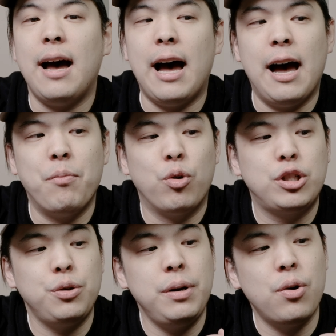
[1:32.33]
Um, we're
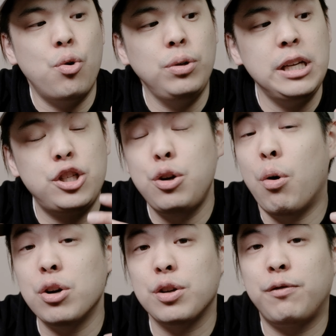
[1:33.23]
doing only
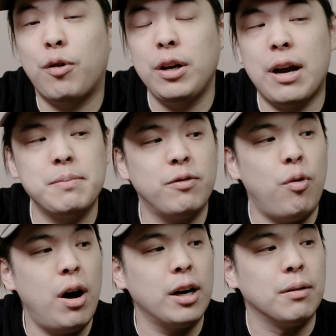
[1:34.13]
240 grams of
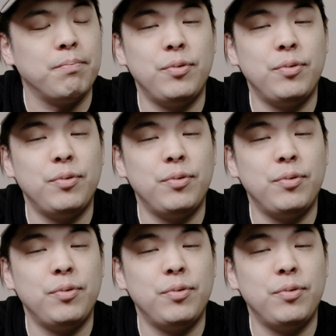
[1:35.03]
water.